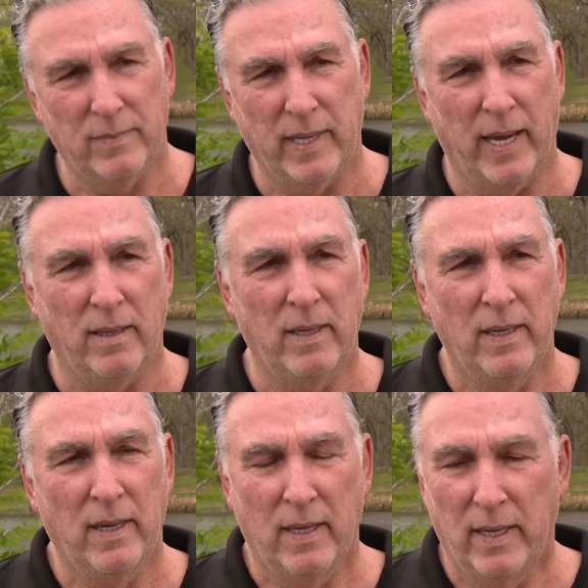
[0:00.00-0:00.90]
Yeah,
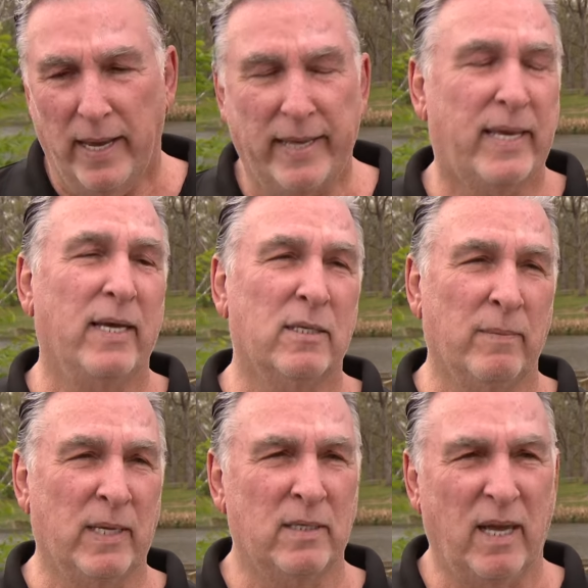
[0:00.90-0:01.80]
I kissed him
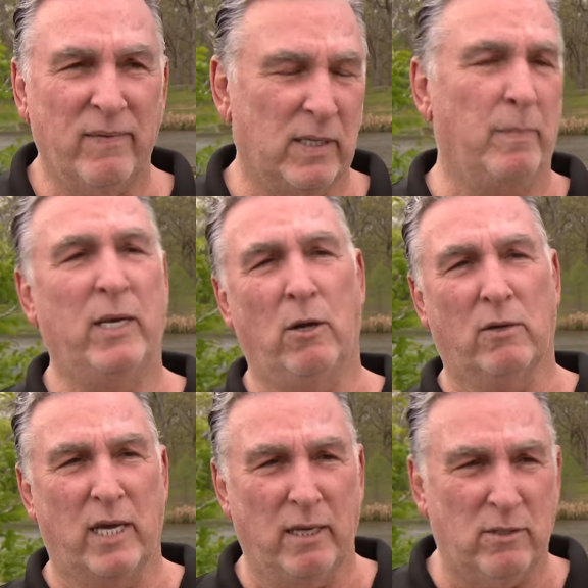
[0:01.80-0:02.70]
and stuff. He said, "Men
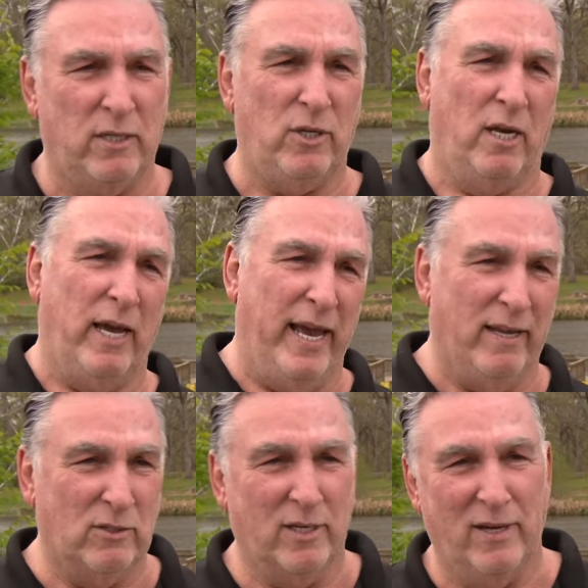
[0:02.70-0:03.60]
don't kiss; they shake
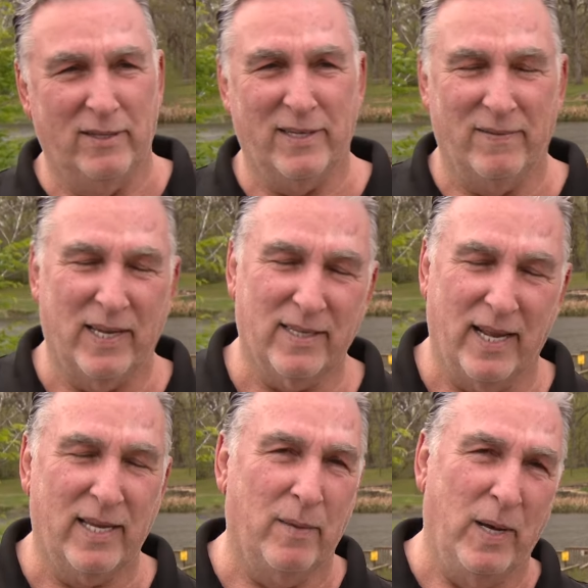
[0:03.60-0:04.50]
hands," you know, and stuff like that.
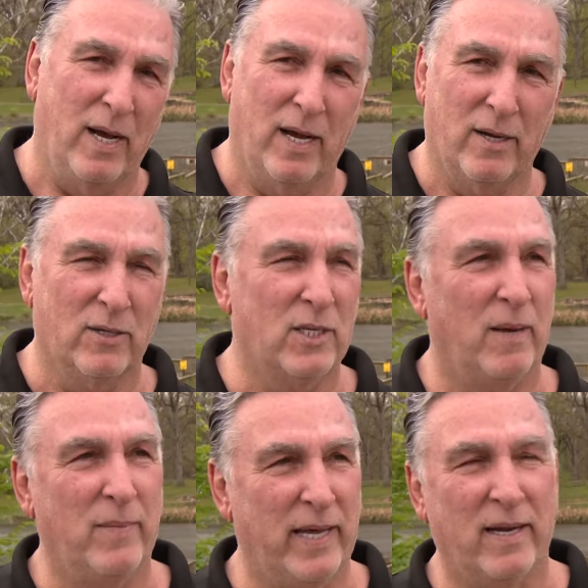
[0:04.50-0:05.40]
I give him a hug or
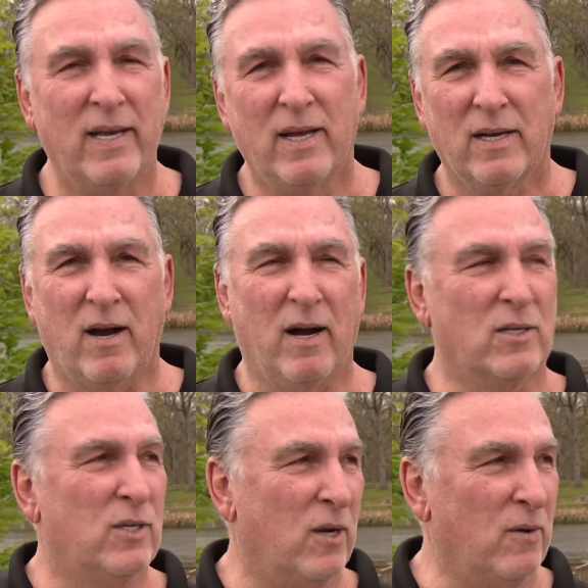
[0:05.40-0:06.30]
something at a
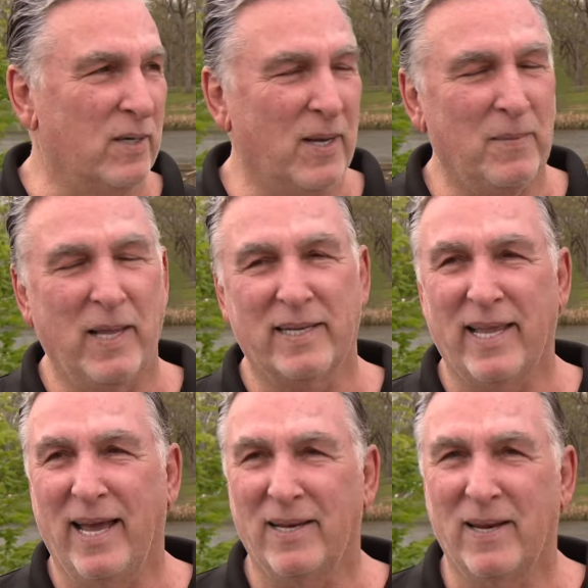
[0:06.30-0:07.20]
card show or something like
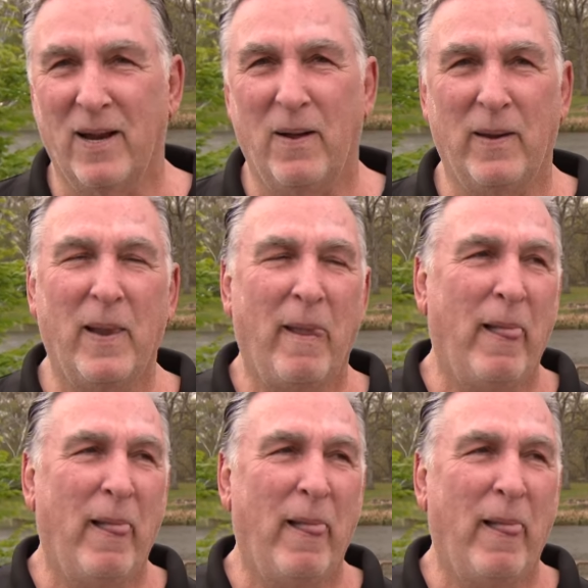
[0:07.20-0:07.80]
that, you know, and.